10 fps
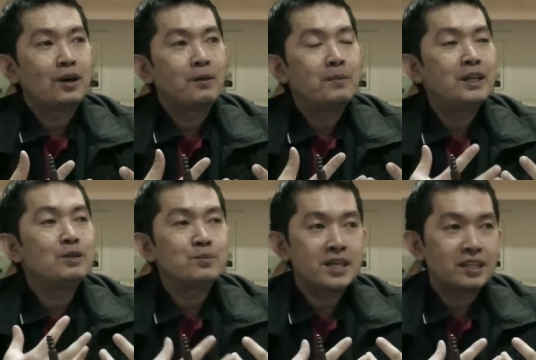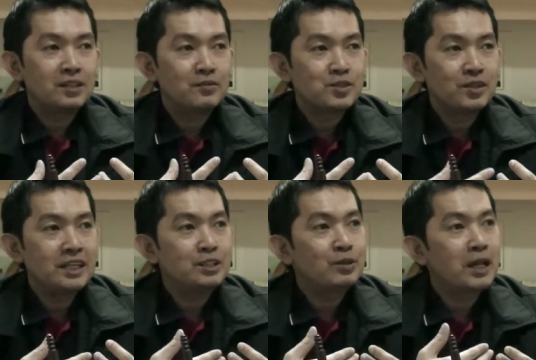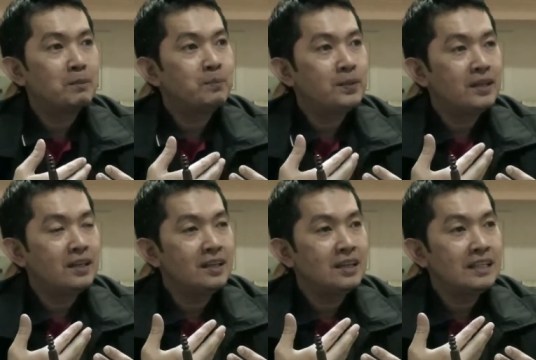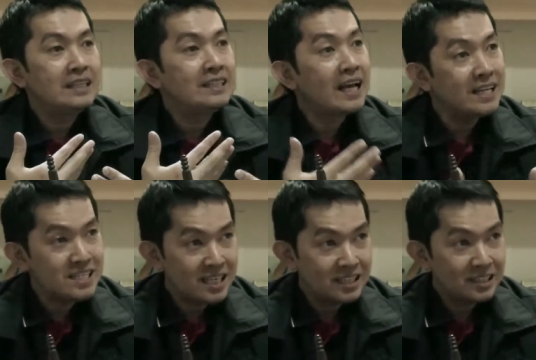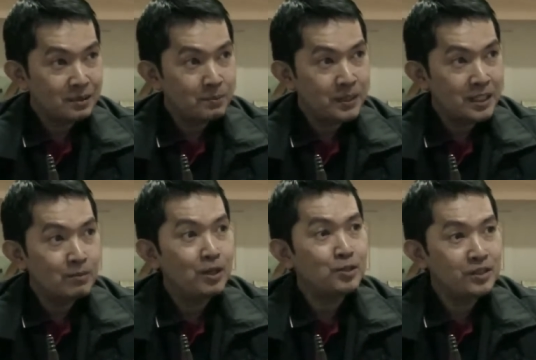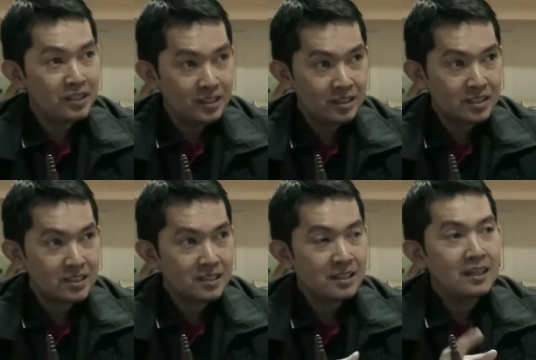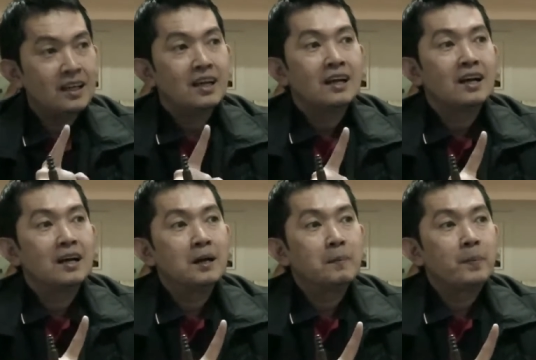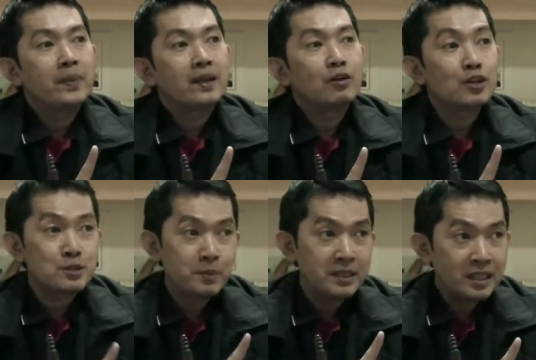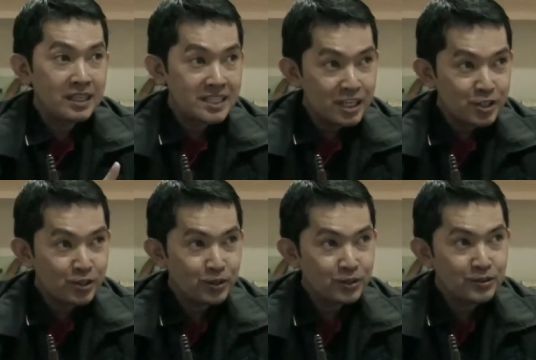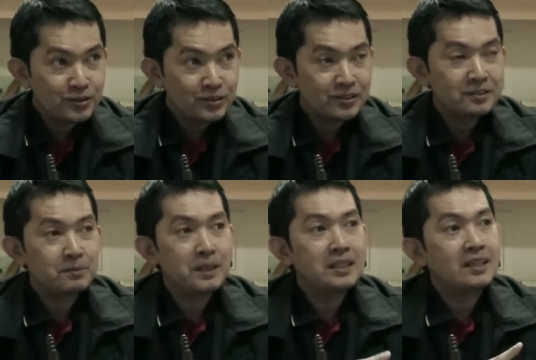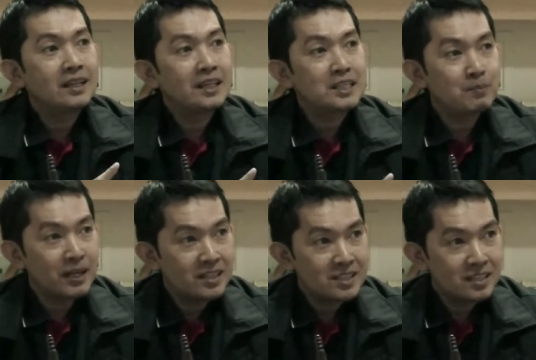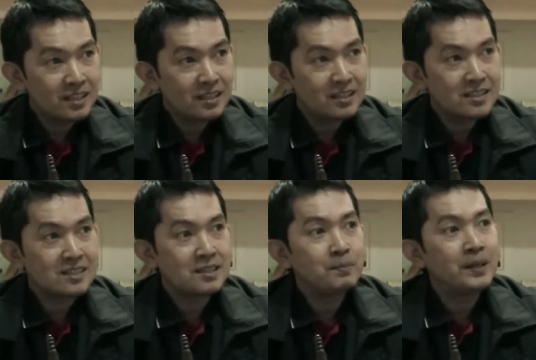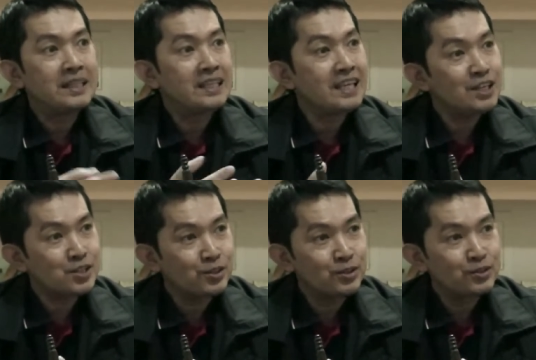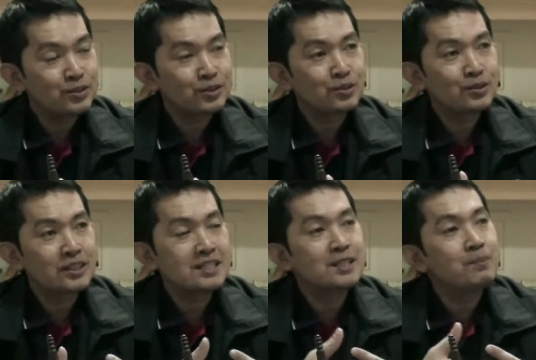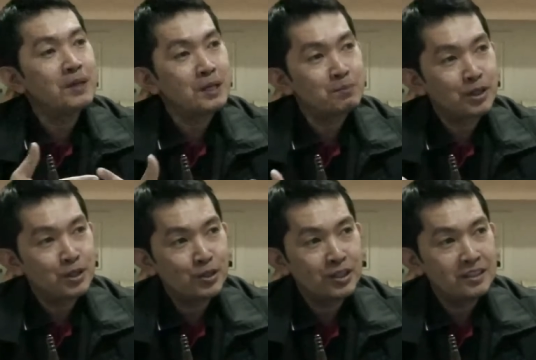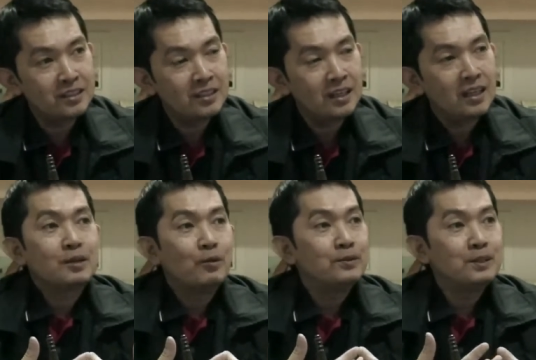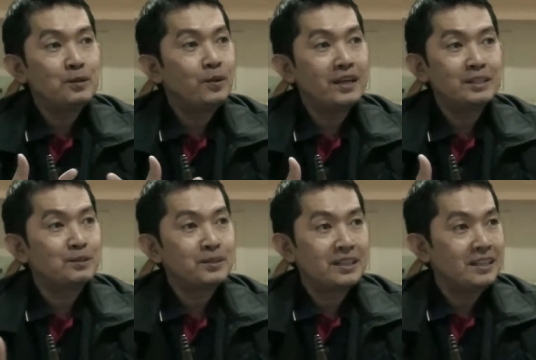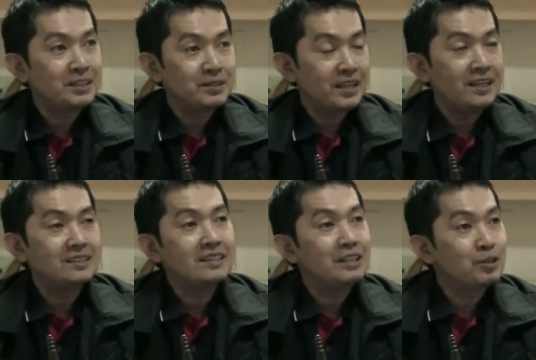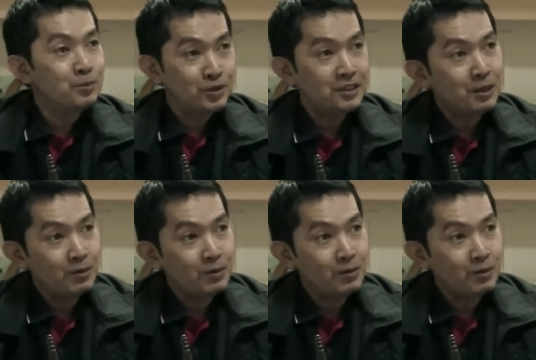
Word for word: our main objective is really to helping indigent PWDs, hospitalization, medical expenses, medication. So that's the main priority. The only way to really create a community